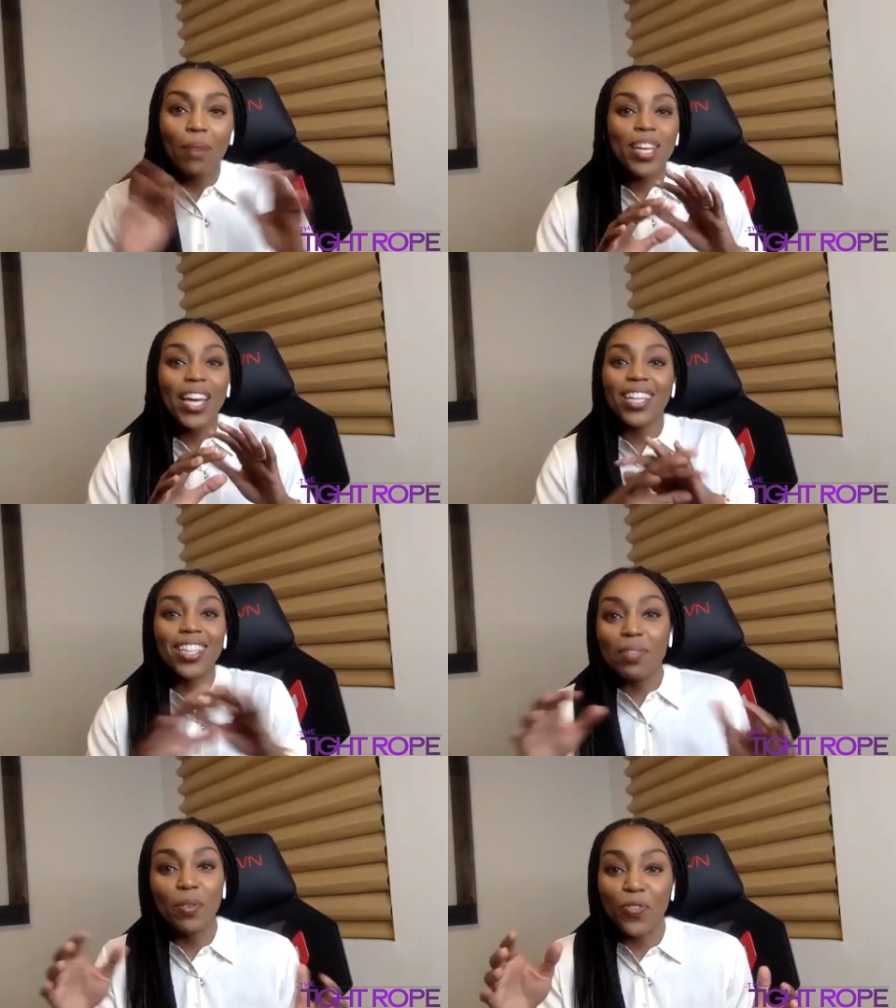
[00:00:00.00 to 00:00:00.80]
I'm taking a
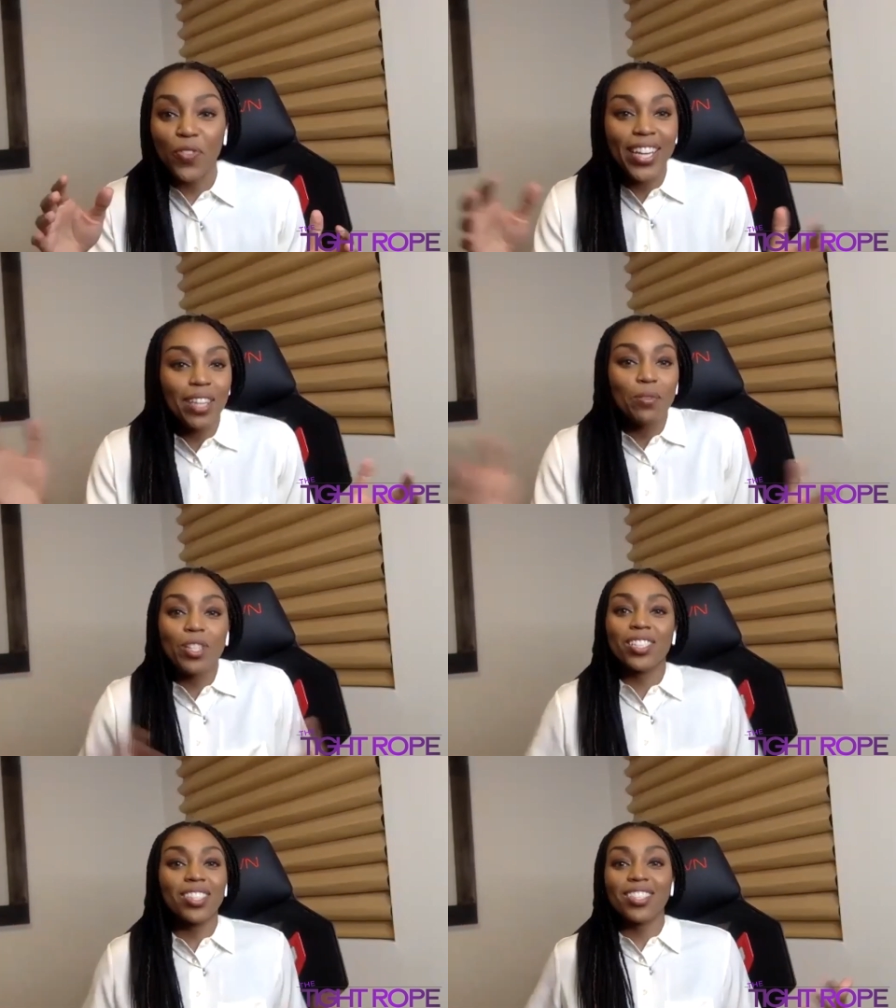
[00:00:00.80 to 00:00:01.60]
leap of faith, and we're
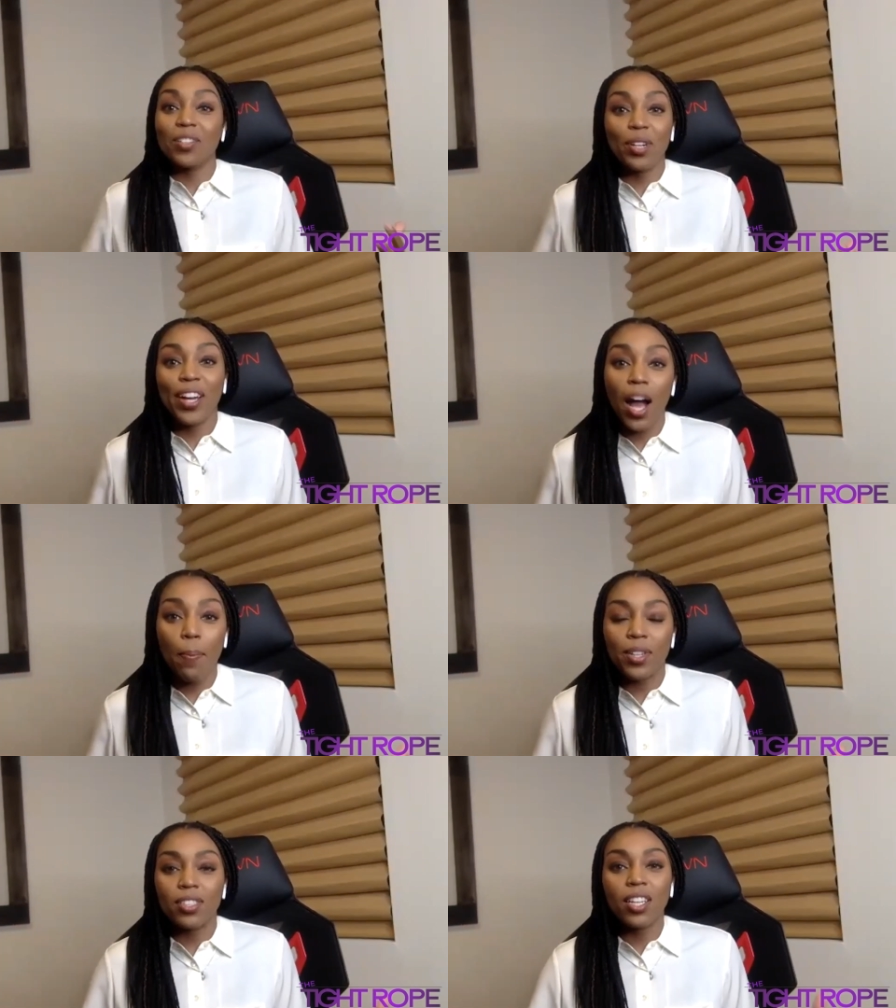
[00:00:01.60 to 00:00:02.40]
just going to see what
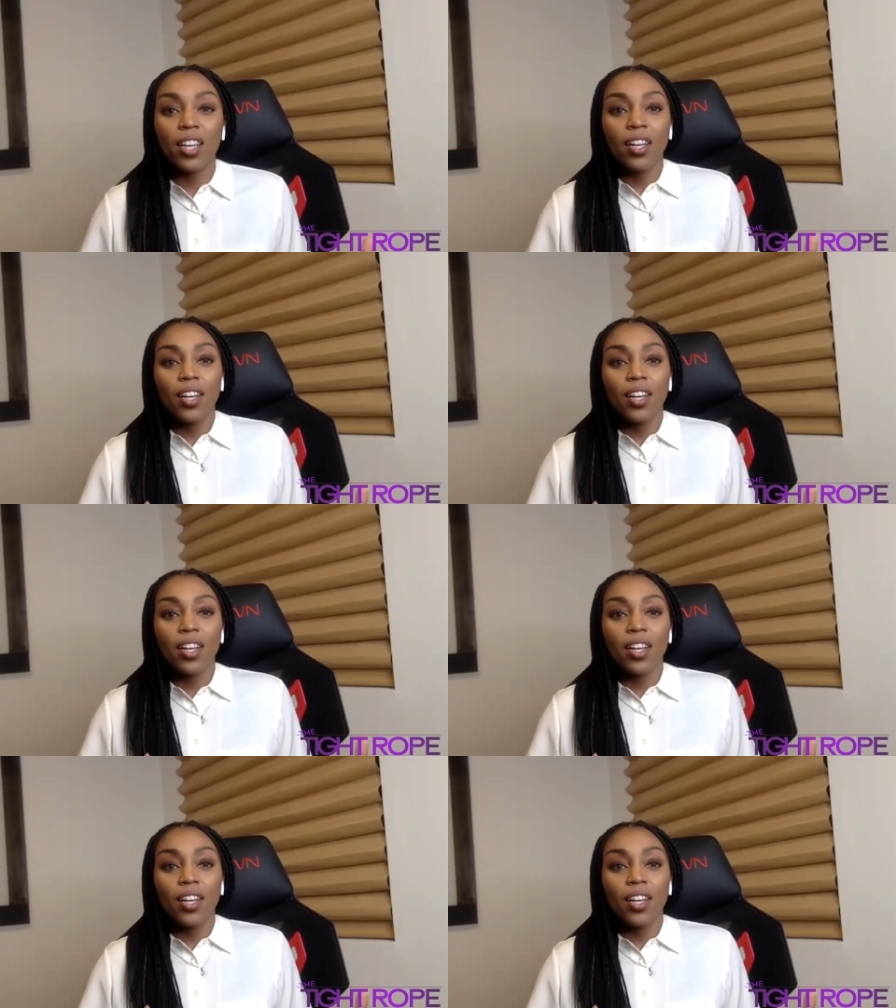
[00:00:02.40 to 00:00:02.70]
happens.